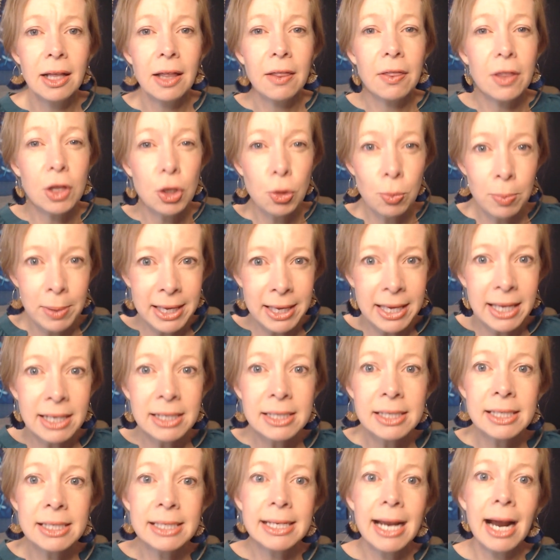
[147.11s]
that you begin
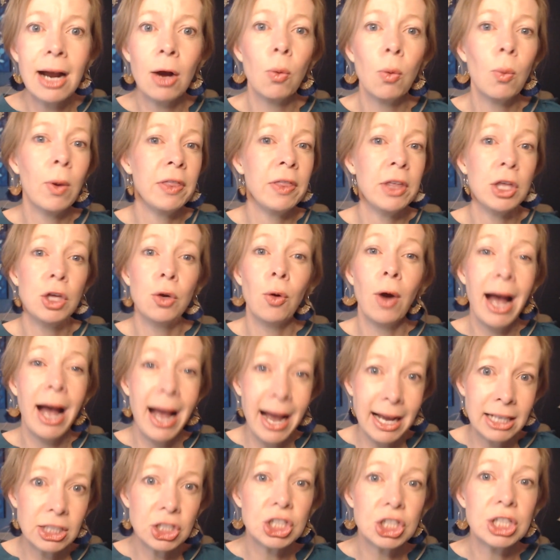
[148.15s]
to doubt whether you are
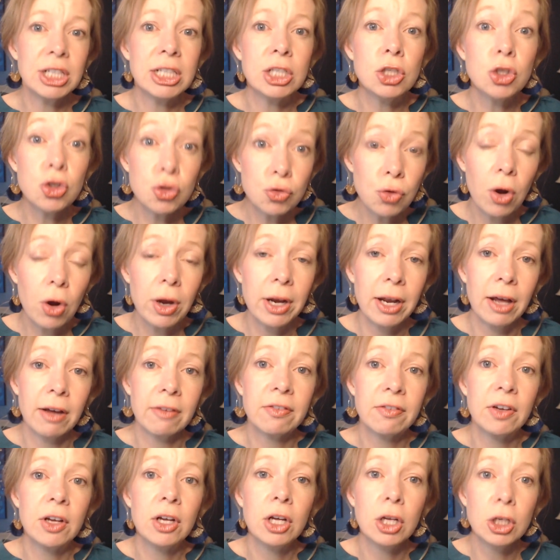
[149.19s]
actually strong
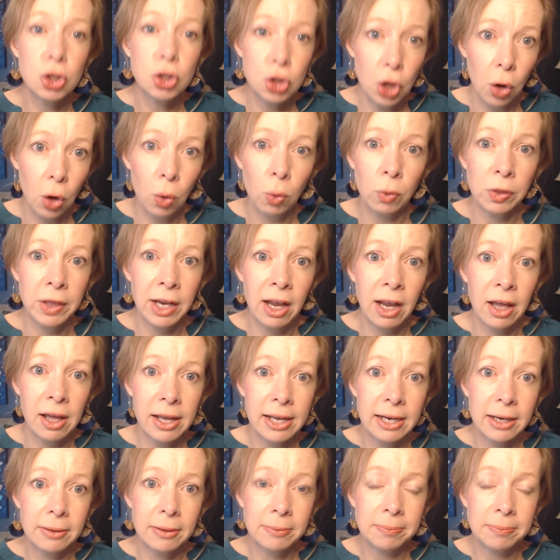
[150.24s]
enough to hold the line.